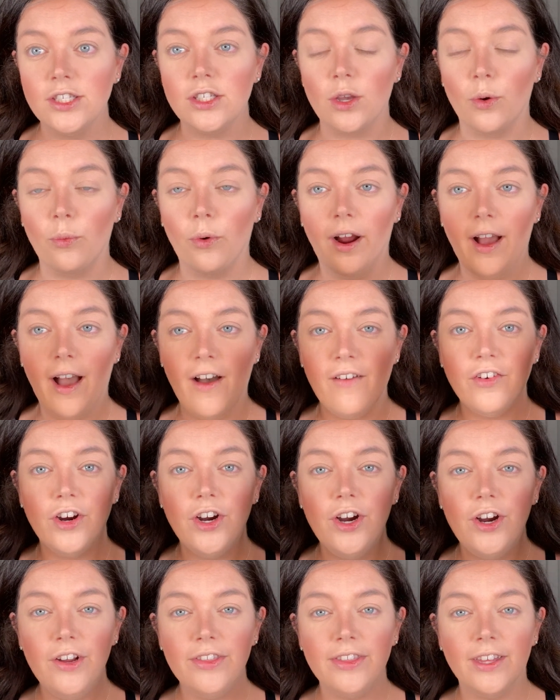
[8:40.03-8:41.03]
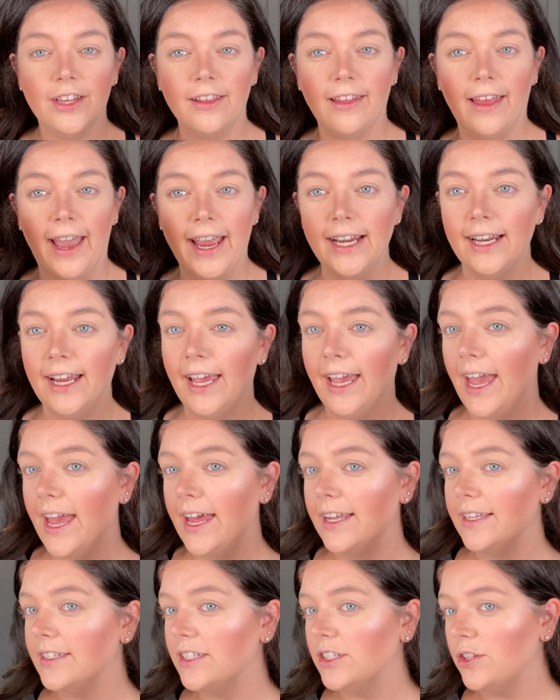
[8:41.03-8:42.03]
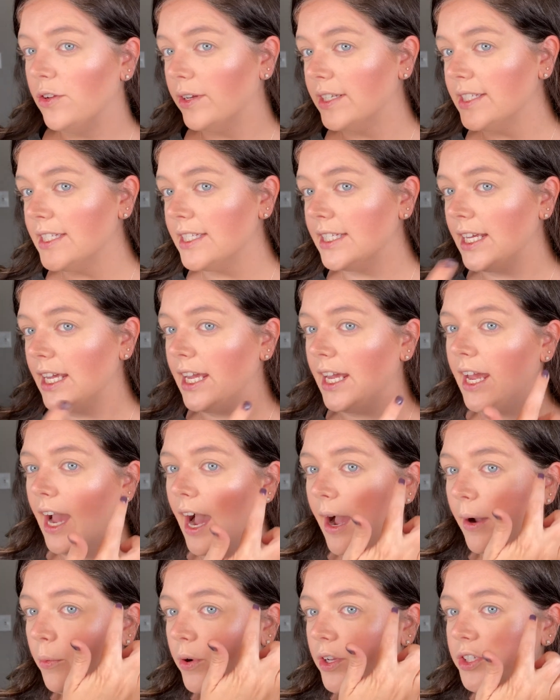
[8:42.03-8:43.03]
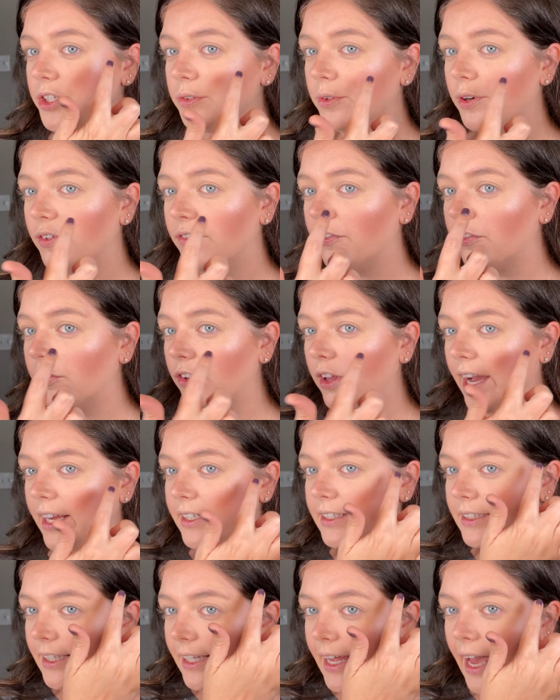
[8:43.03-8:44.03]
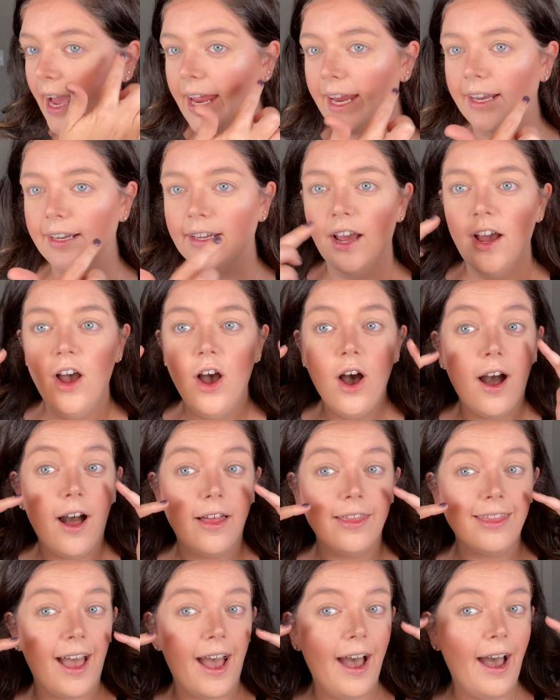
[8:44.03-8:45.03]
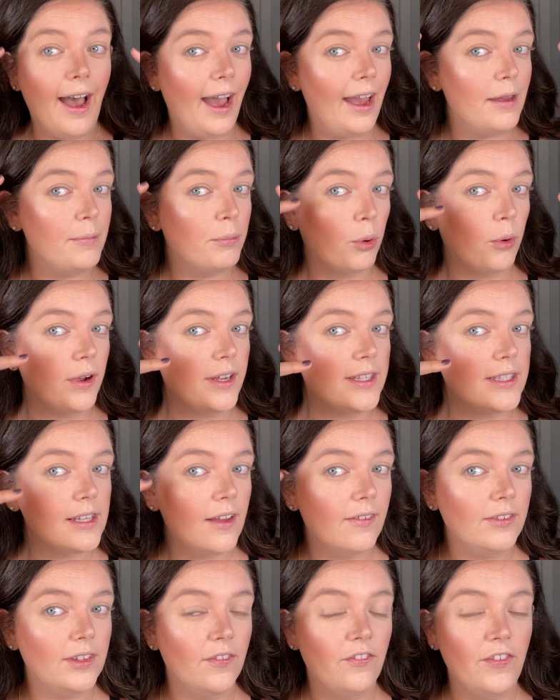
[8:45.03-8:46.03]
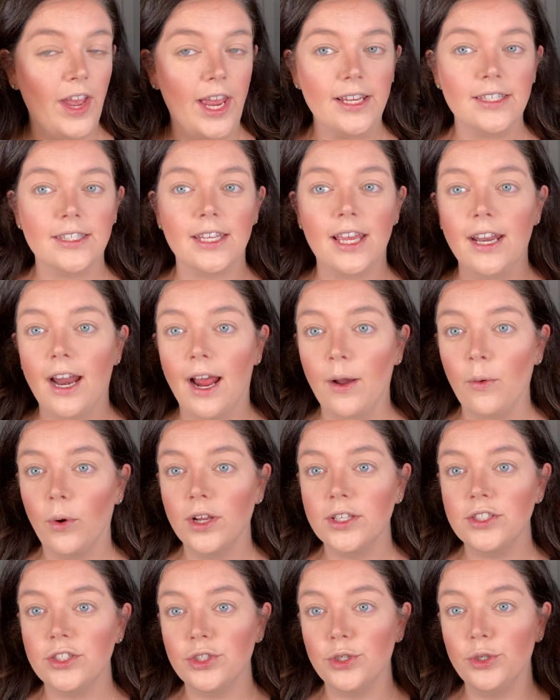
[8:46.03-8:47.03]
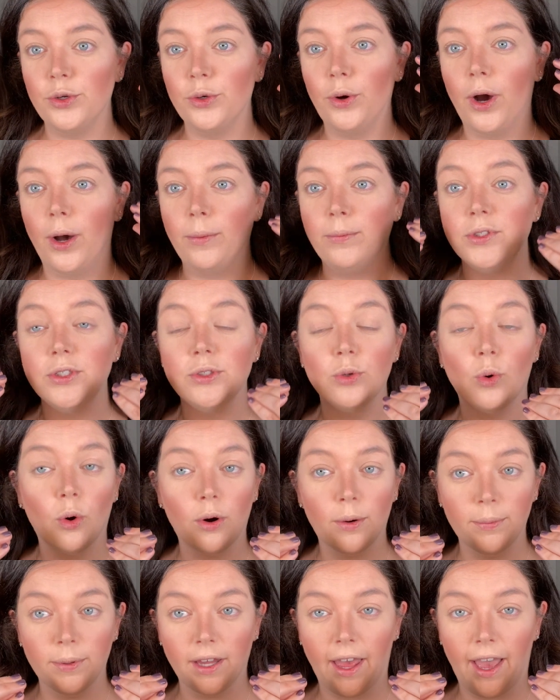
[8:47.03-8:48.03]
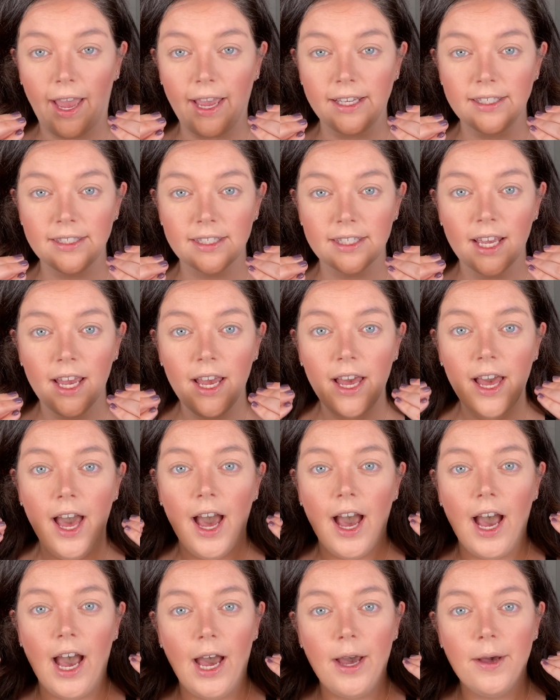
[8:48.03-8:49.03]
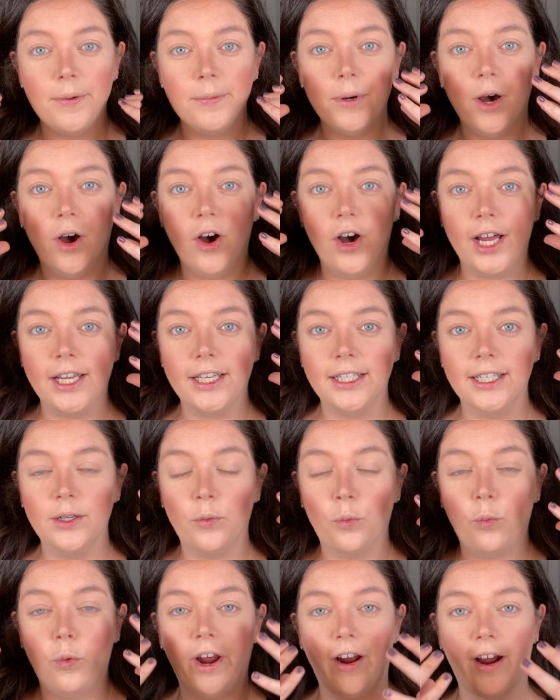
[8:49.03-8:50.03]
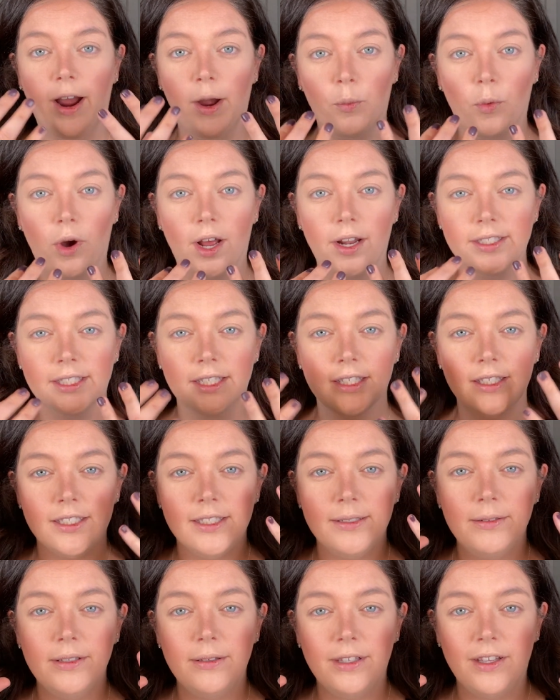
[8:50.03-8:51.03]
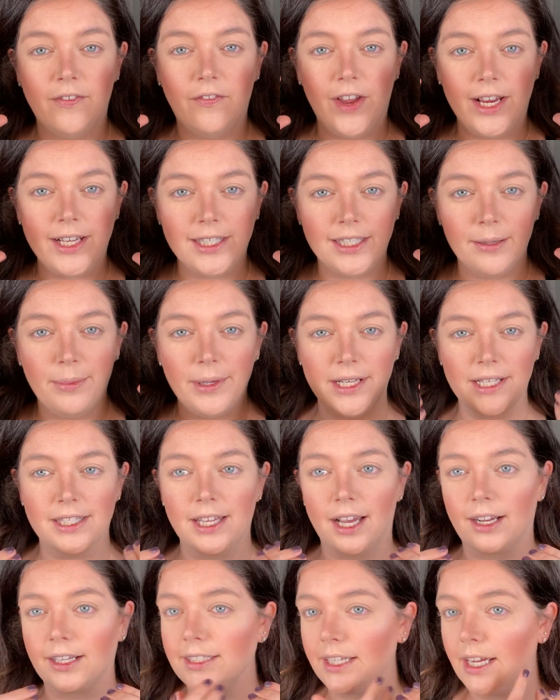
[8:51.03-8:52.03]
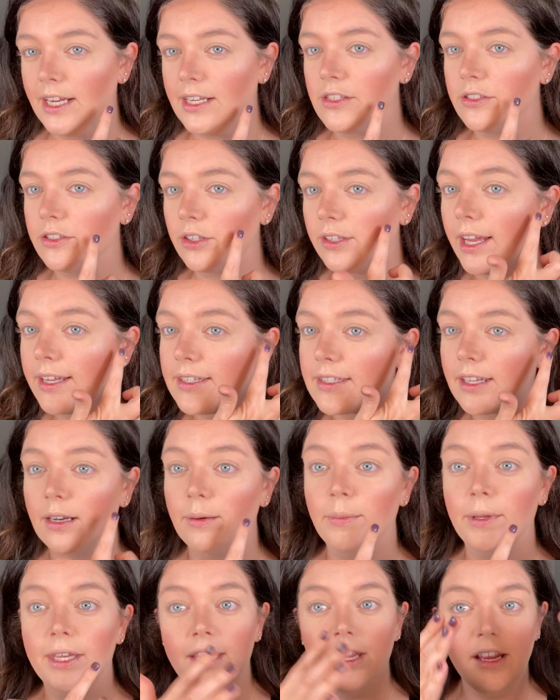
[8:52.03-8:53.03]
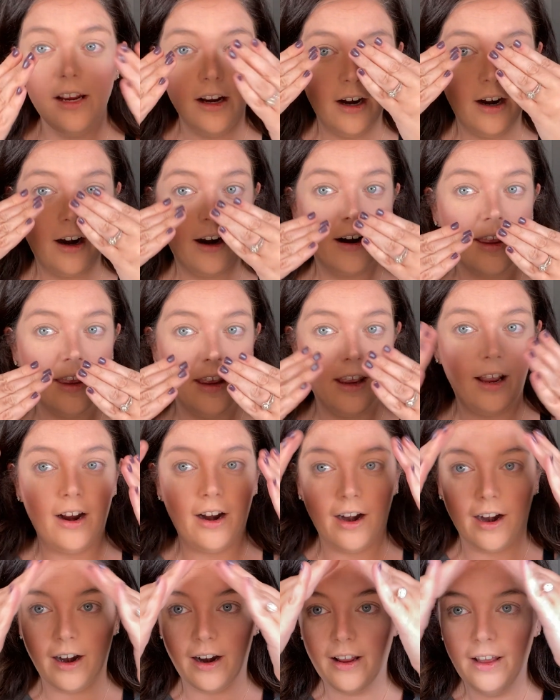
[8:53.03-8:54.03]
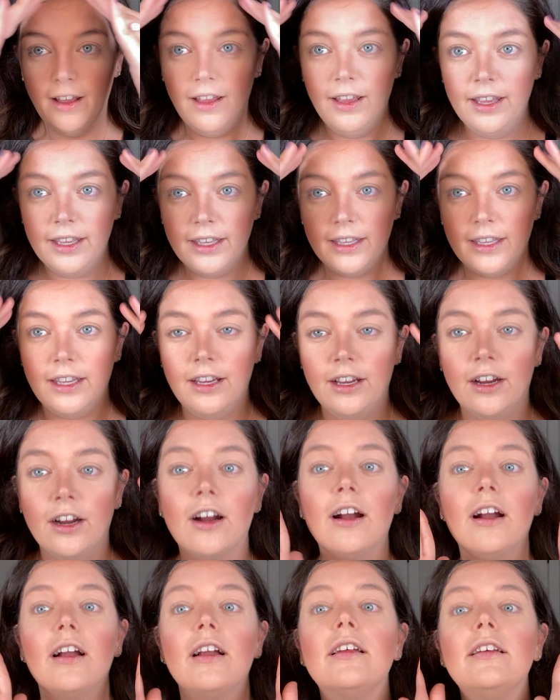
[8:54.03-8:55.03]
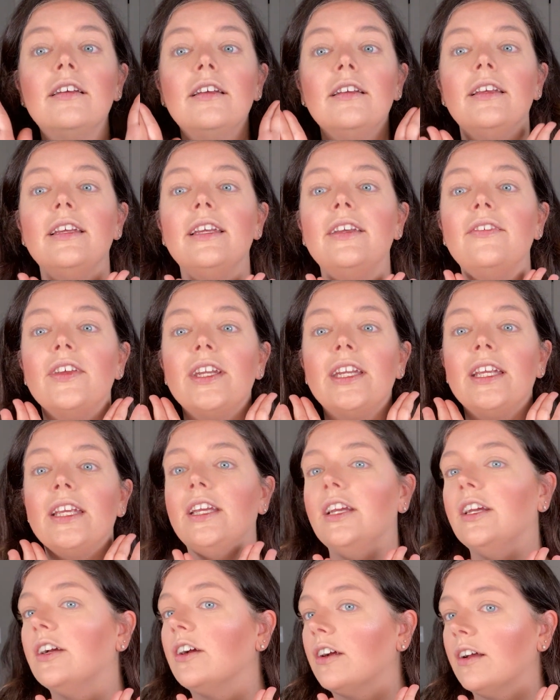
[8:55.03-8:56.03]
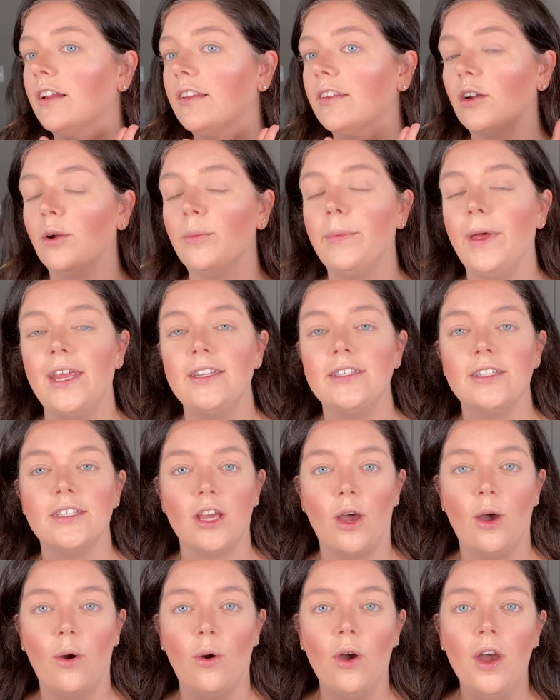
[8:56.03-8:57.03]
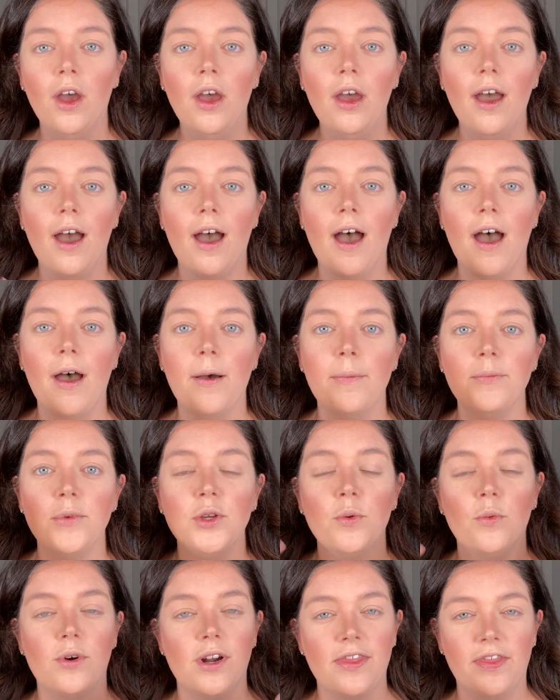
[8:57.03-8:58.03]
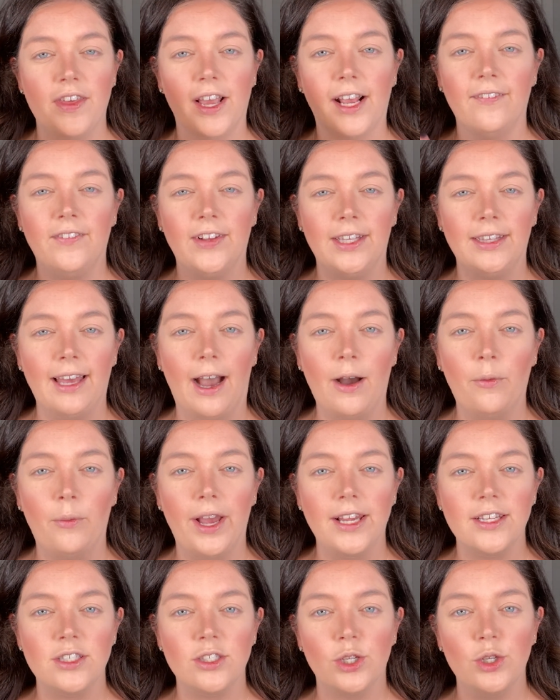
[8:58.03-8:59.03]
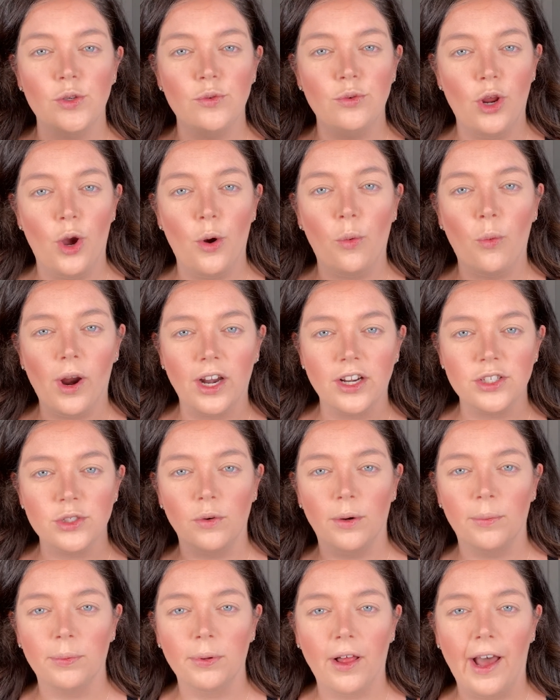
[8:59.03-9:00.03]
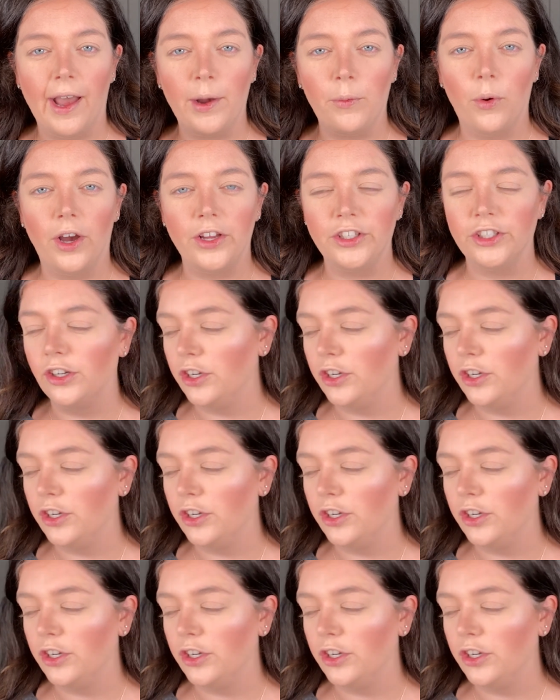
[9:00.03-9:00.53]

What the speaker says: So wherever the light hits, you can see I want to reflect light on the high points of the face, and I want to absorb light on where I want the face to be sucked in. So that's going to be here, here, here, even here a little bit. So you want to think of it that way so you know where to apply what you're